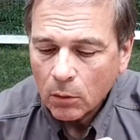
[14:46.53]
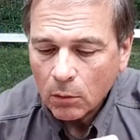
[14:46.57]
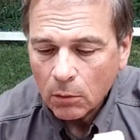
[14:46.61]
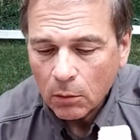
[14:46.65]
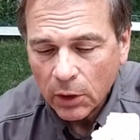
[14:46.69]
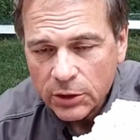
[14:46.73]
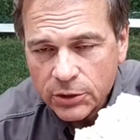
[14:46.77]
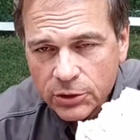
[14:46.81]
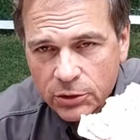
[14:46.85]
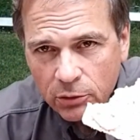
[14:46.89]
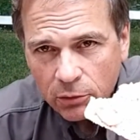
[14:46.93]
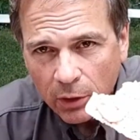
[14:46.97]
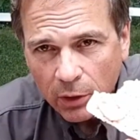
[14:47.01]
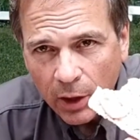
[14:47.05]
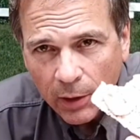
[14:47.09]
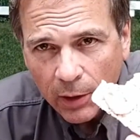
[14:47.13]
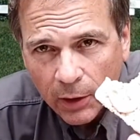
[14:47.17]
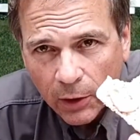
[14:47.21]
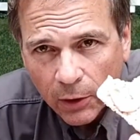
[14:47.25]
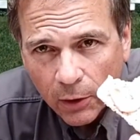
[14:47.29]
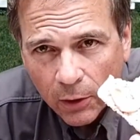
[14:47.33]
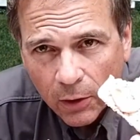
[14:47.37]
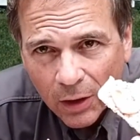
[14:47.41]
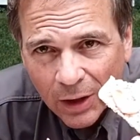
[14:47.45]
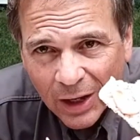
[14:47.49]
rice
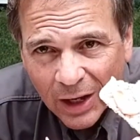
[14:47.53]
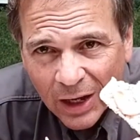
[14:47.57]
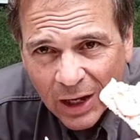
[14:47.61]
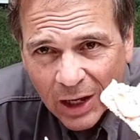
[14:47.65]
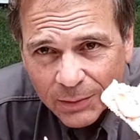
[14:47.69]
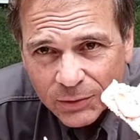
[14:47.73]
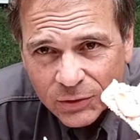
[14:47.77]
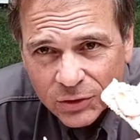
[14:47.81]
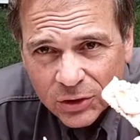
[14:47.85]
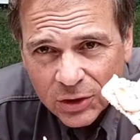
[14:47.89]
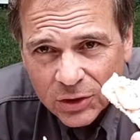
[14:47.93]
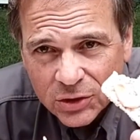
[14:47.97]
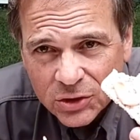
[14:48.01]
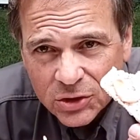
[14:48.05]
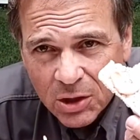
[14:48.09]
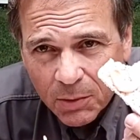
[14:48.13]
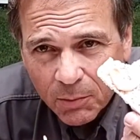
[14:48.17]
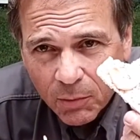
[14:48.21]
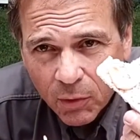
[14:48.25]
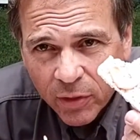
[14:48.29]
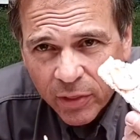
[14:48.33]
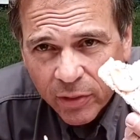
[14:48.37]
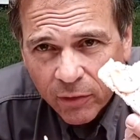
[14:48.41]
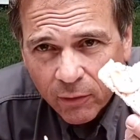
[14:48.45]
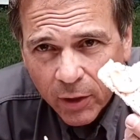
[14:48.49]
cracker option is
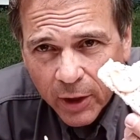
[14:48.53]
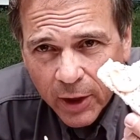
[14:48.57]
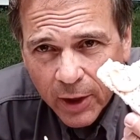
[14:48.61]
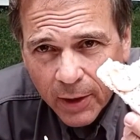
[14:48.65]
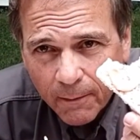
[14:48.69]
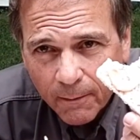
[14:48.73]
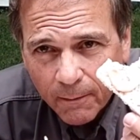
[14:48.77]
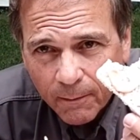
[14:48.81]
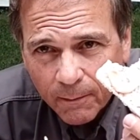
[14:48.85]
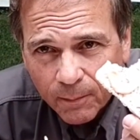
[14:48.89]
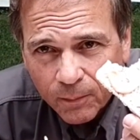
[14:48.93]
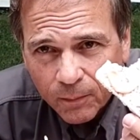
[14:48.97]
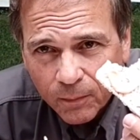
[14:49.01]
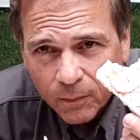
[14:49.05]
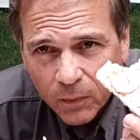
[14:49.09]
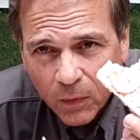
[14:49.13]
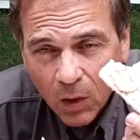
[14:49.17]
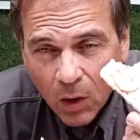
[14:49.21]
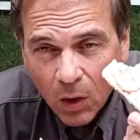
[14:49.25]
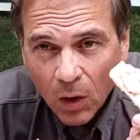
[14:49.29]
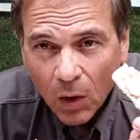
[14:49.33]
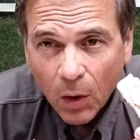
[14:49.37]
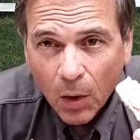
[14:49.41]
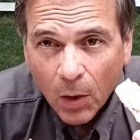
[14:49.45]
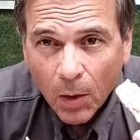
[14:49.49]
number 3.
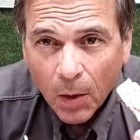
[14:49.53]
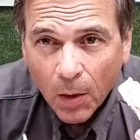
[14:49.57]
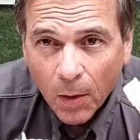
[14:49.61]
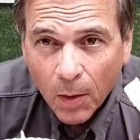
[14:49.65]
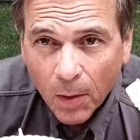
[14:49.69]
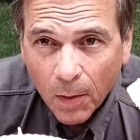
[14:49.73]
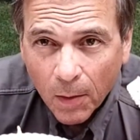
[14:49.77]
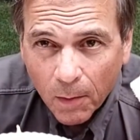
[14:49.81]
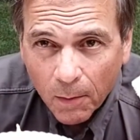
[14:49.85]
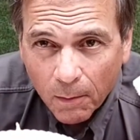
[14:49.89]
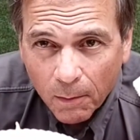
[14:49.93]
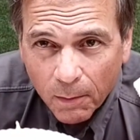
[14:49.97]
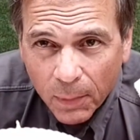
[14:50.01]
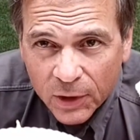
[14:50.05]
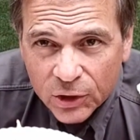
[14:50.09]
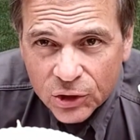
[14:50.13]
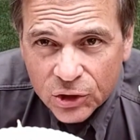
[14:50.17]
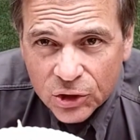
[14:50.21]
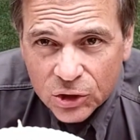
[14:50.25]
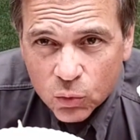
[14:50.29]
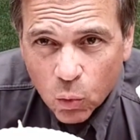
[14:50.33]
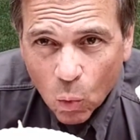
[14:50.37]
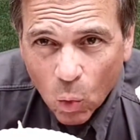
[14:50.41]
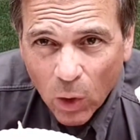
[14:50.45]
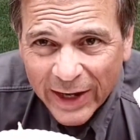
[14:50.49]
But
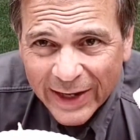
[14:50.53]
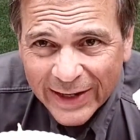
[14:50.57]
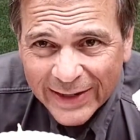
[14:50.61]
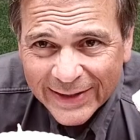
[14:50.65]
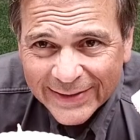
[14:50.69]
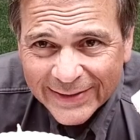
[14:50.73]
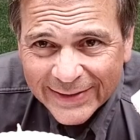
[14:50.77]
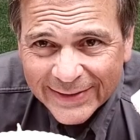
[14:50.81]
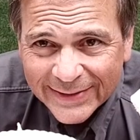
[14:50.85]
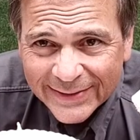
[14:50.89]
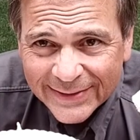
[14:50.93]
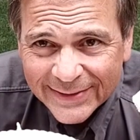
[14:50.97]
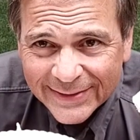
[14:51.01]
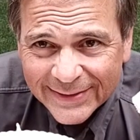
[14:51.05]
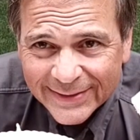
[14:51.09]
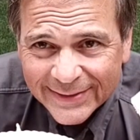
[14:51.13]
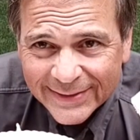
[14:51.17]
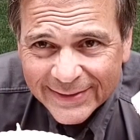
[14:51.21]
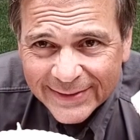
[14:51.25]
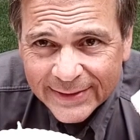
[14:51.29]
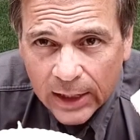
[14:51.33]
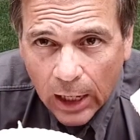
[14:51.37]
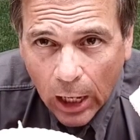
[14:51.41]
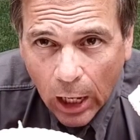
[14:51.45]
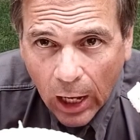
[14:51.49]
just wait.
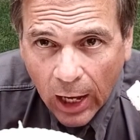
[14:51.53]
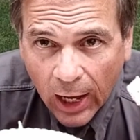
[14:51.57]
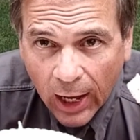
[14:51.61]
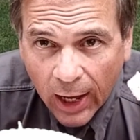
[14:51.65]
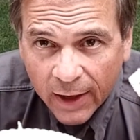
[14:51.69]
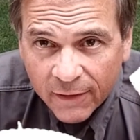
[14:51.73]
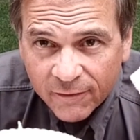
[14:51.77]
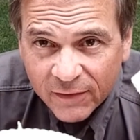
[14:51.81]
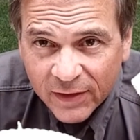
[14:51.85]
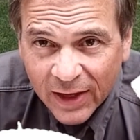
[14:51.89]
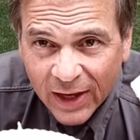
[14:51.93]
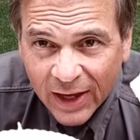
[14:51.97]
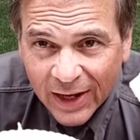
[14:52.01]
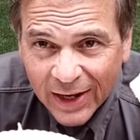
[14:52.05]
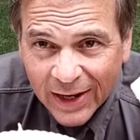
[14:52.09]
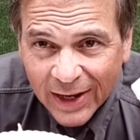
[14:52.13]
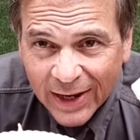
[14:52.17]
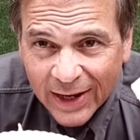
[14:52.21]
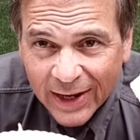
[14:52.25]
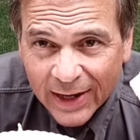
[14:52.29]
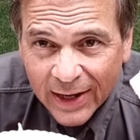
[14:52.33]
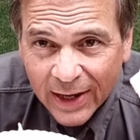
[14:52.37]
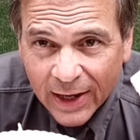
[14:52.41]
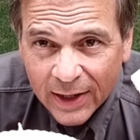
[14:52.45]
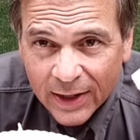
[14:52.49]
I've got
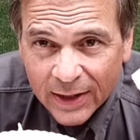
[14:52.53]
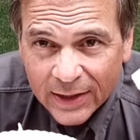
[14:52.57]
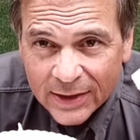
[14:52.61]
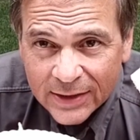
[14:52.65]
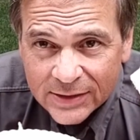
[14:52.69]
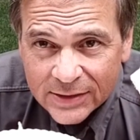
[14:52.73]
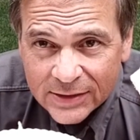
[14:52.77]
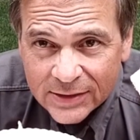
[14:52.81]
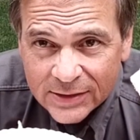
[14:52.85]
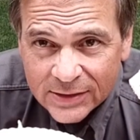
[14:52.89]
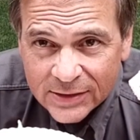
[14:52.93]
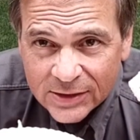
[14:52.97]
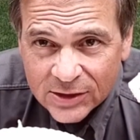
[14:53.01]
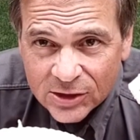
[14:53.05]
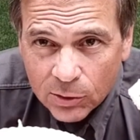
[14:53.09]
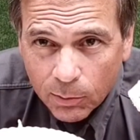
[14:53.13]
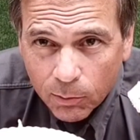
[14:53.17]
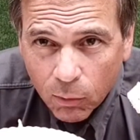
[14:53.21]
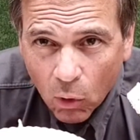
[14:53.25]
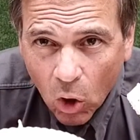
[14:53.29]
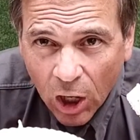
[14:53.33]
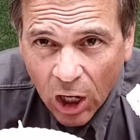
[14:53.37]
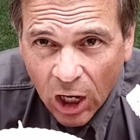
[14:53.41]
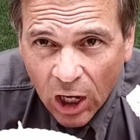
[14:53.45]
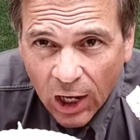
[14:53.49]
a
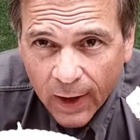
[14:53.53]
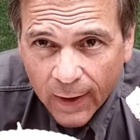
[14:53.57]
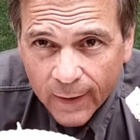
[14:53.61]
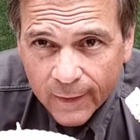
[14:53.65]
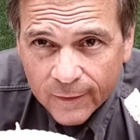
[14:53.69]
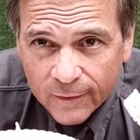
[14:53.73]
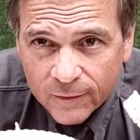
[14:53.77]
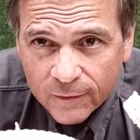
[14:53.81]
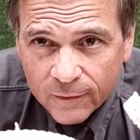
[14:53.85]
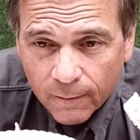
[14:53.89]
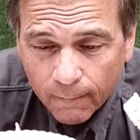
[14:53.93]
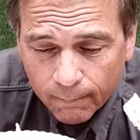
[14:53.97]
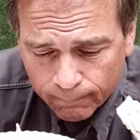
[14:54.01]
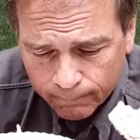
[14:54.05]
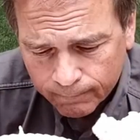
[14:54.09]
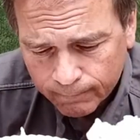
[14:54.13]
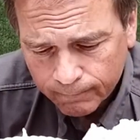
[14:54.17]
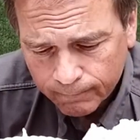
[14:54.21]
surprise.